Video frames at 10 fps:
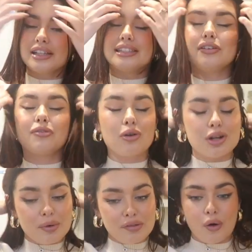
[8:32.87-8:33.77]
So if you've
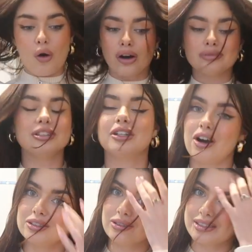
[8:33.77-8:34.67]
ordered before, you
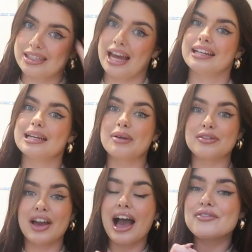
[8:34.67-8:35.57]
can't use it sadly, but
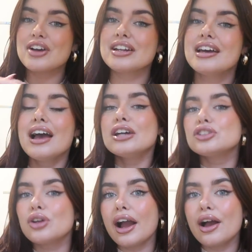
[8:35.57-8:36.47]
if you haven't,
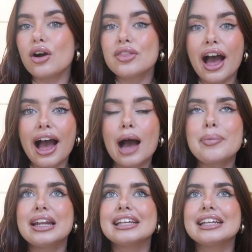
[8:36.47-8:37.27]
try it on the app.